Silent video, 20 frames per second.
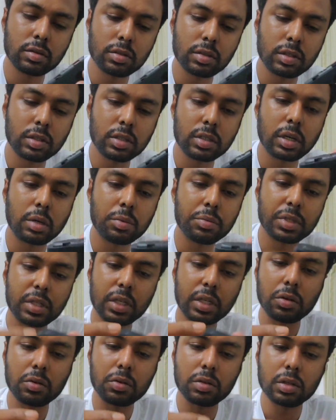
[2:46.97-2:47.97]
This comes
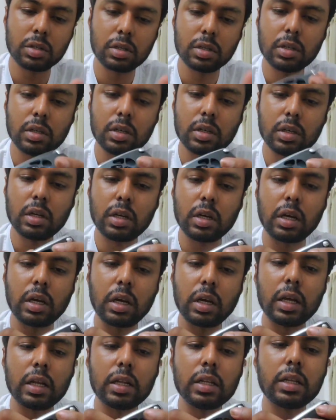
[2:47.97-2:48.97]
out,
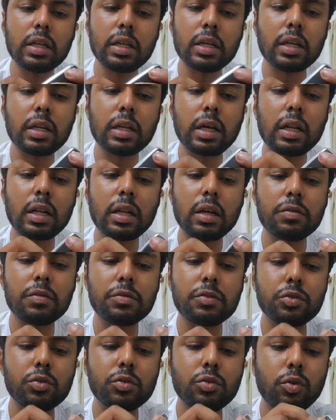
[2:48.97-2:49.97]
and then I'll
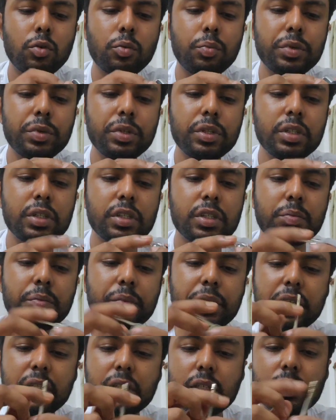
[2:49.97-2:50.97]
have to open this
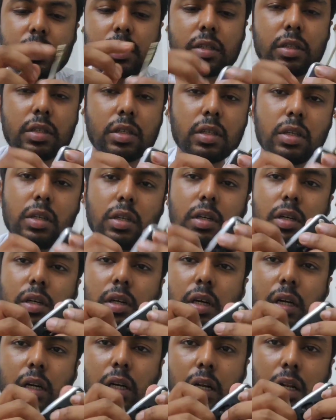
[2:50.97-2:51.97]
bit.
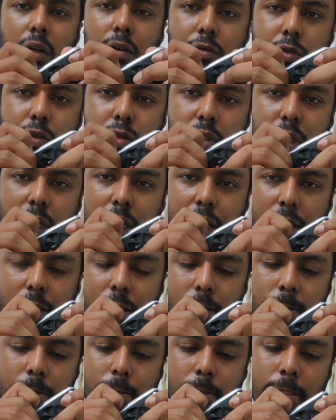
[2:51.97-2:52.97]
I'll have to slide
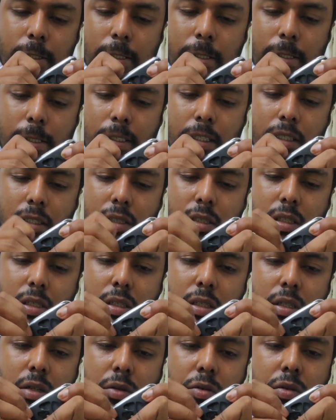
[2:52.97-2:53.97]

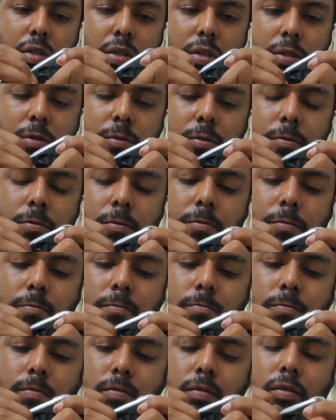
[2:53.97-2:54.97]
this
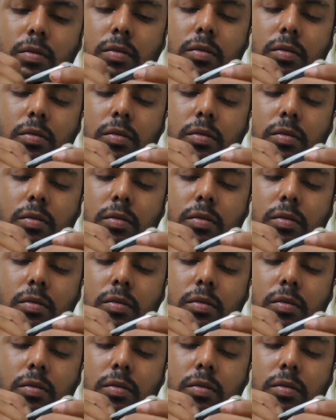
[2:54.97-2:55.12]
out.